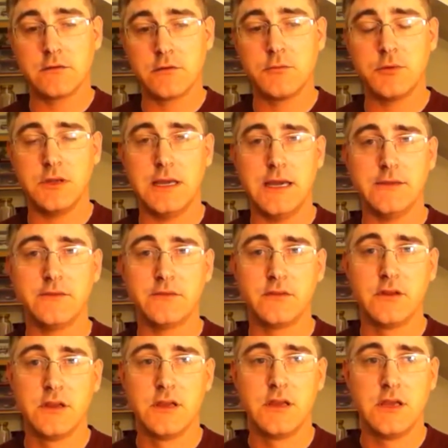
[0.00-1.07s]
group of
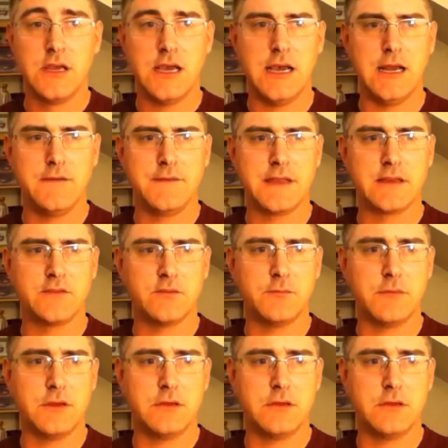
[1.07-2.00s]
lads and I think it's